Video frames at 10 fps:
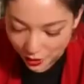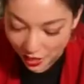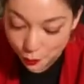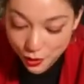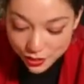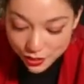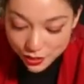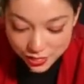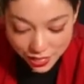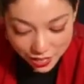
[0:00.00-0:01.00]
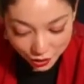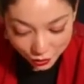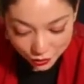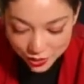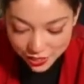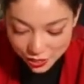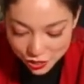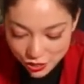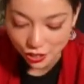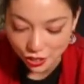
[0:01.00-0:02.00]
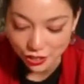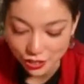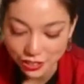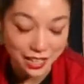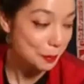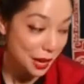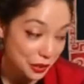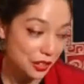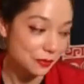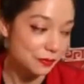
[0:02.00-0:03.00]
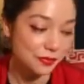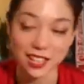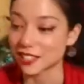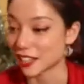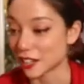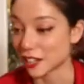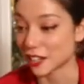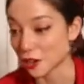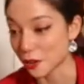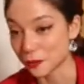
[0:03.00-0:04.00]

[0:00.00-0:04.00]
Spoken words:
I will say though, the signatures are getting better as I go.